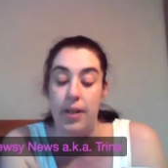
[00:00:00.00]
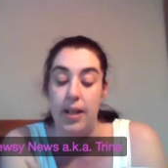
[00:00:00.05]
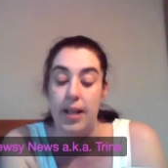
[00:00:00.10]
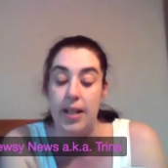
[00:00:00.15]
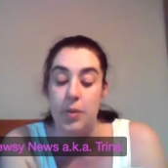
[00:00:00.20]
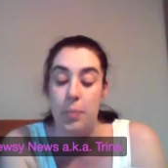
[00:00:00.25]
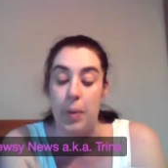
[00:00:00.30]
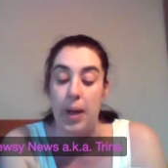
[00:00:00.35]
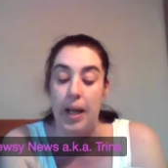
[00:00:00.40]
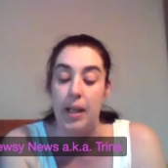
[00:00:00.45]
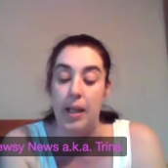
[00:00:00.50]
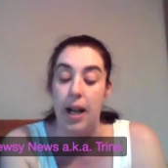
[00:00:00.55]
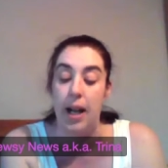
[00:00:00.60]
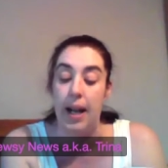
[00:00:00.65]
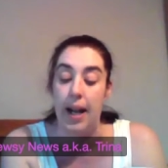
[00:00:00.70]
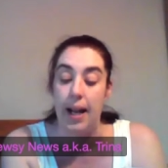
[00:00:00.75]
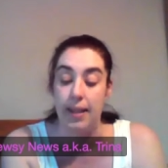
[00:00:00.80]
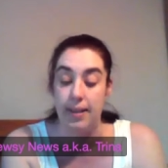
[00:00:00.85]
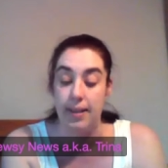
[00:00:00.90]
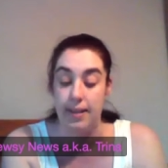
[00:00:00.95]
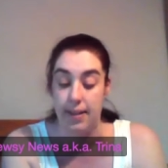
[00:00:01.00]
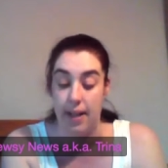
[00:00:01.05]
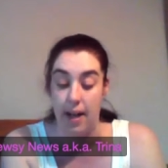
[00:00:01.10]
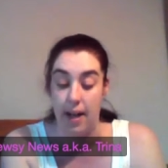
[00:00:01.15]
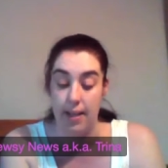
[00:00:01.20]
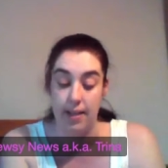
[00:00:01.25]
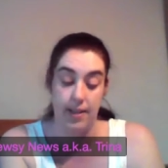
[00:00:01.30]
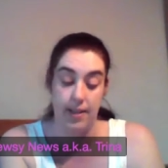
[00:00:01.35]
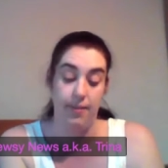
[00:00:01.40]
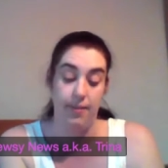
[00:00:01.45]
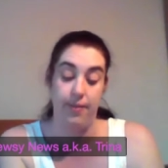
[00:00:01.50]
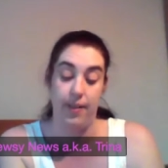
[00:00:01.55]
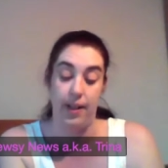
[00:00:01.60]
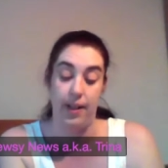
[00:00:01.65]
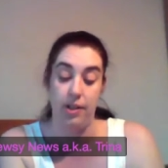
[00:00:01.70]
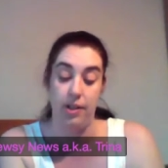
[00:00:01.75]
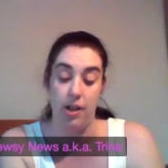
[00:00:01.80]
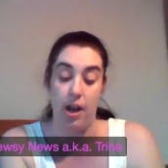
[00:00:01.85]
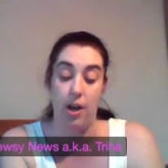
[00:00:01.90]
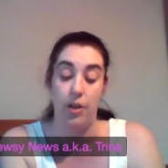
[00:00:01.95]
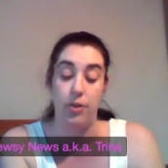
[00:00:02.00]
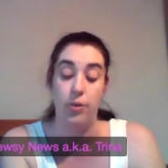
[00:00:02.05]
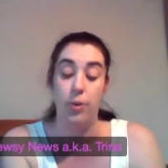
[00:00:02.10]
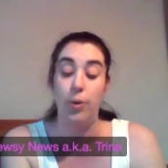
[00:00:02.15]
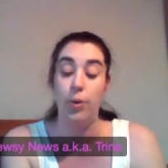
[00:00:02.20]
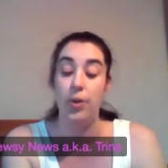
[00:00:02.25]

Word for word: and has been laser cut to feature an